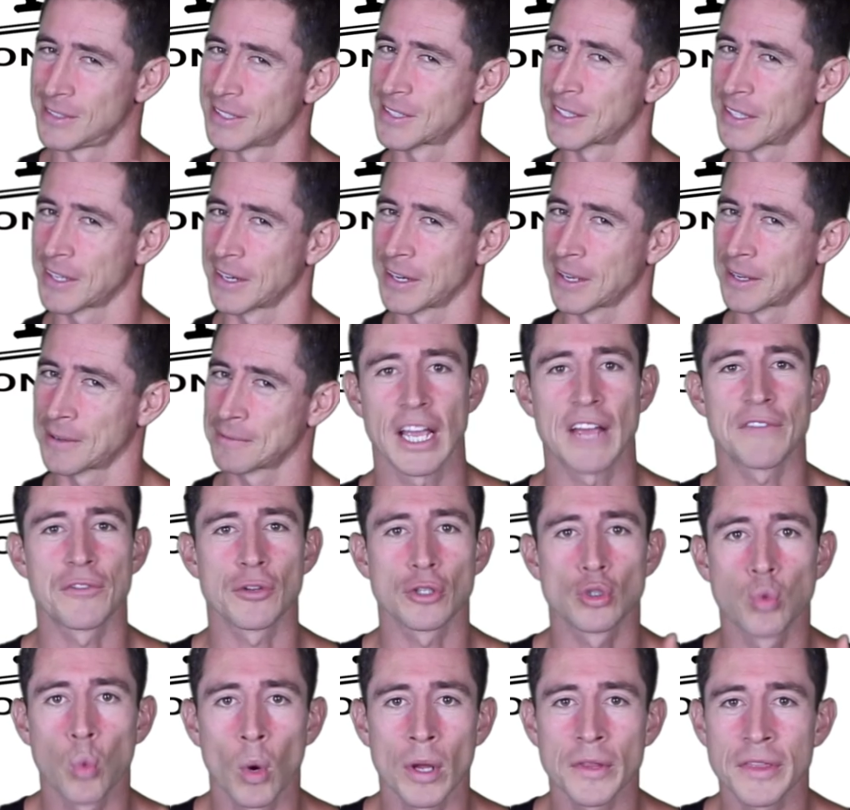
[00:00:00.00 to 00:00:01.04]
just kidding. If
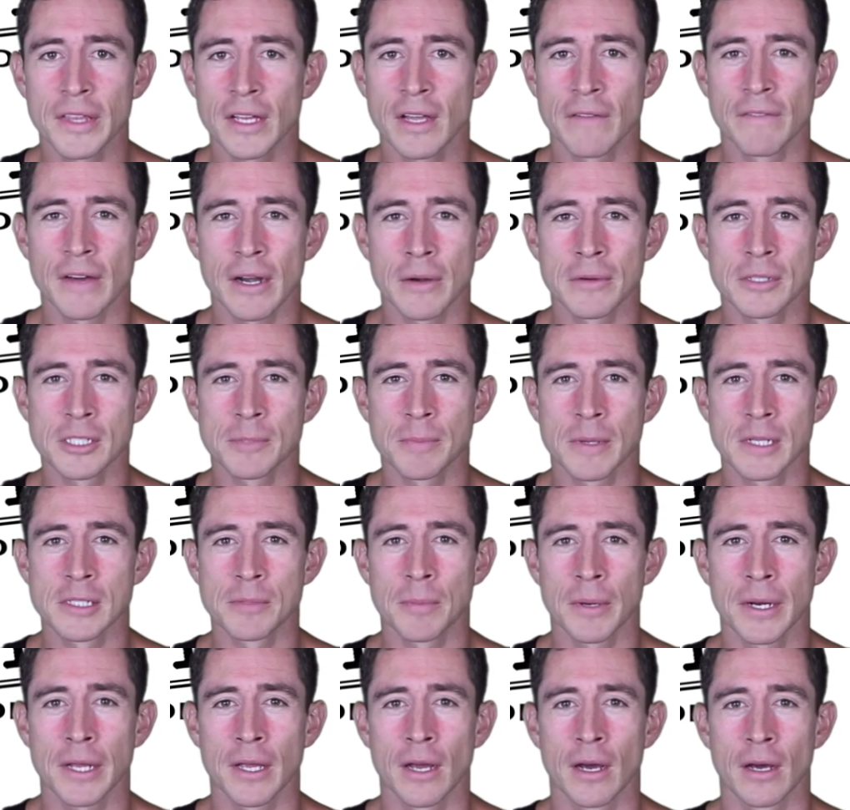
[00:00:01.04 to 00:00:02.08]
there's one thing a veteran spends
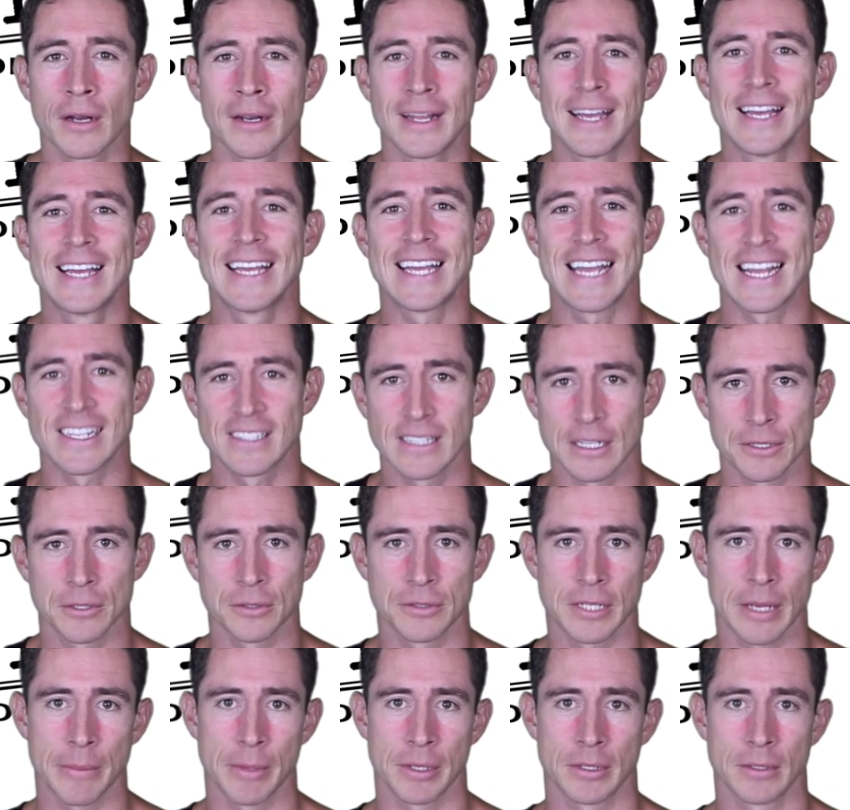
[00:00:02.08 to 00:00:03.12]
money on, it's
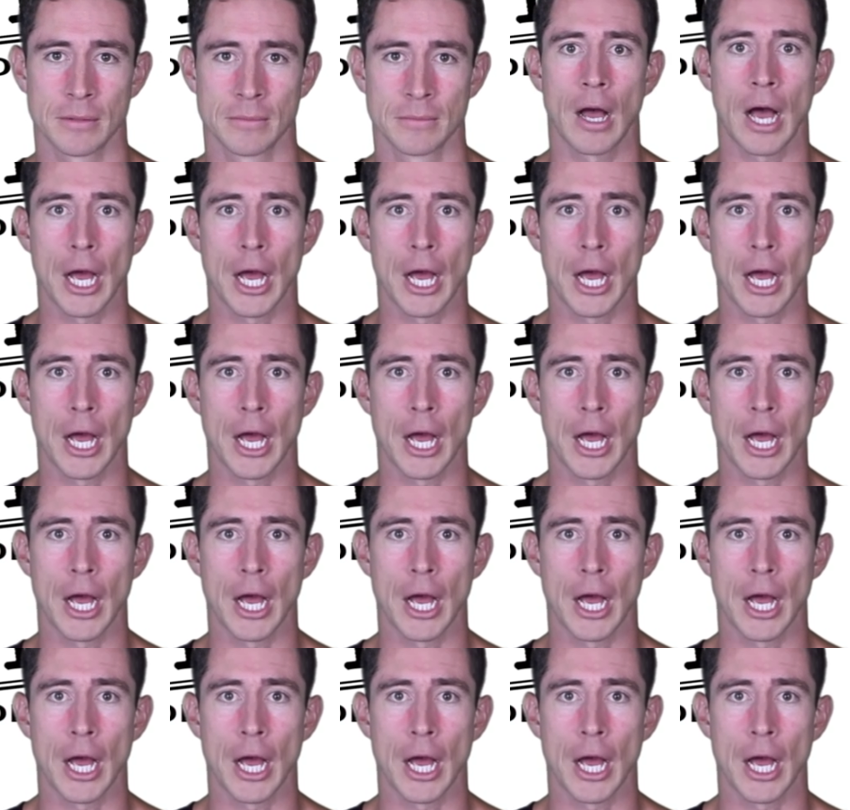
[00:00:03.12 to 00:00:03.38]
entertainment.